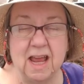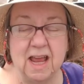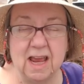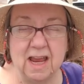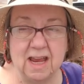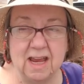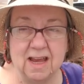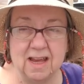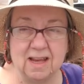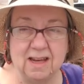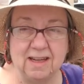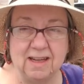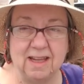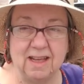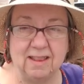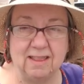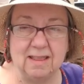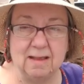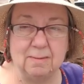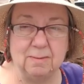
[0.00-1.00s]
and
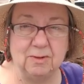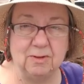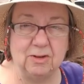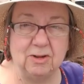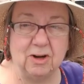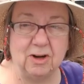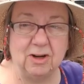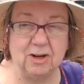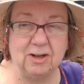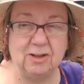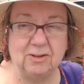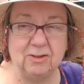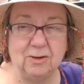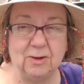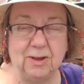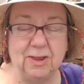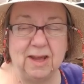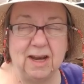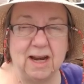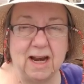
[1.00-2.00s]
get them started
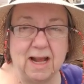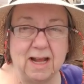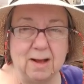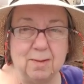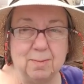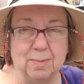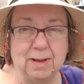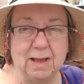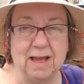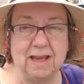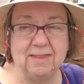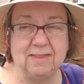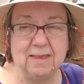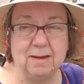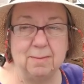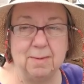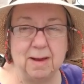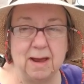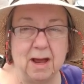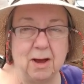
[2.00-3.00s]
so that I can plant
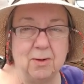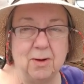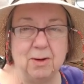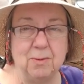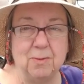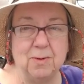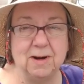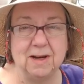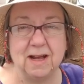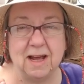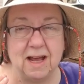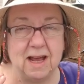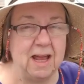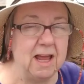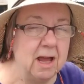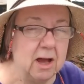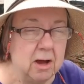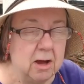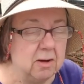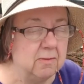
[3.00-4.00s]
them how I want. I
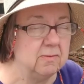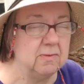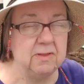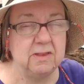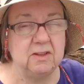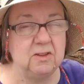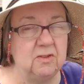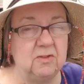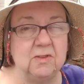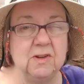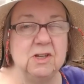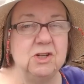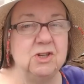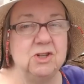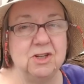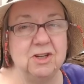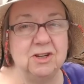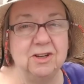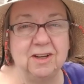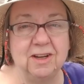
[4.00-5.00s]
have this
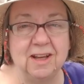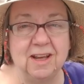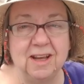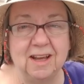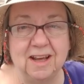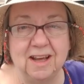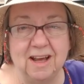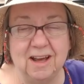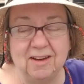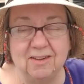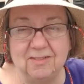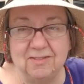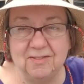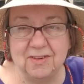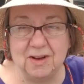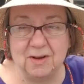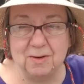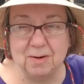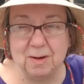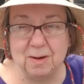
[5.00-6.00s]
vision of
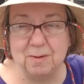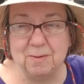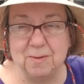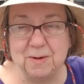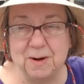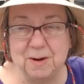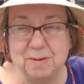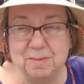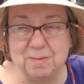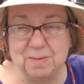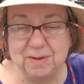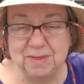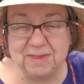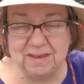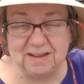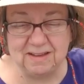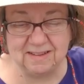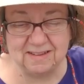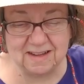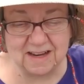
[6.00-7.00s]
how I want to put
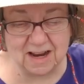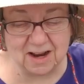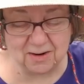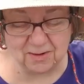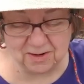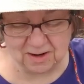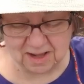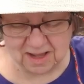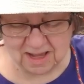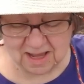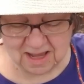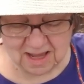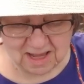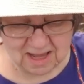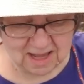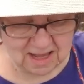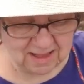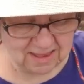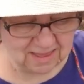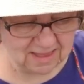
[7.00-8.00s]
these out.
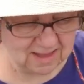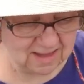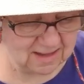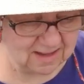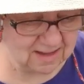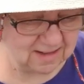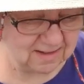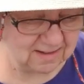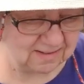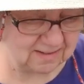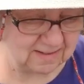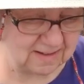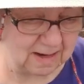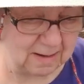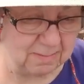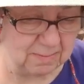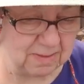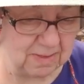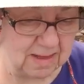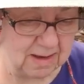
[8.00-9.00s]
The
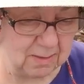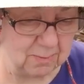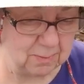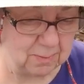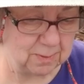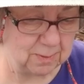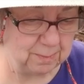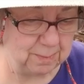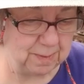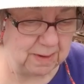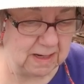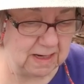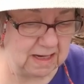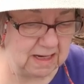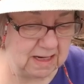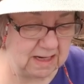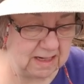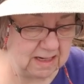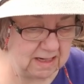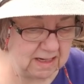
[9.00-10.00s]
same thing will
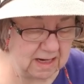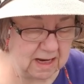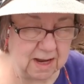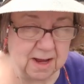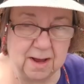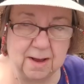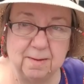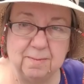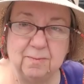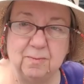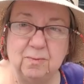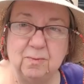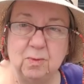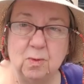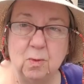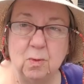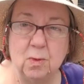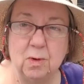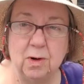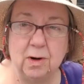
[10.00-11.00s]
be
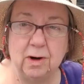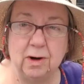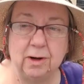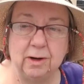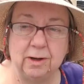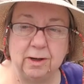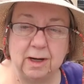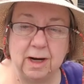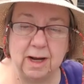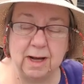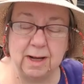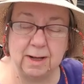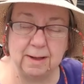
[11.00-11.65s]
for